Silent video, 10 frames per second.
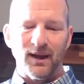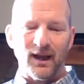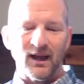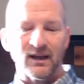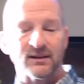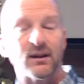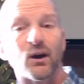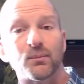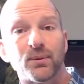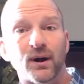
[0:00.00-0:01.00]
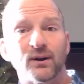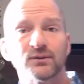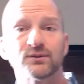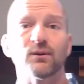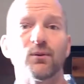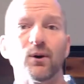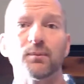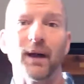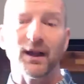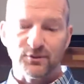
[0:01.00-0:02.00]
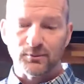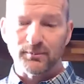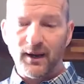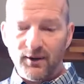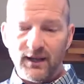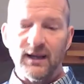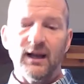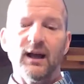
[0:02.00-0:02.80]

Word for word: and our prayers for Pastor Mary.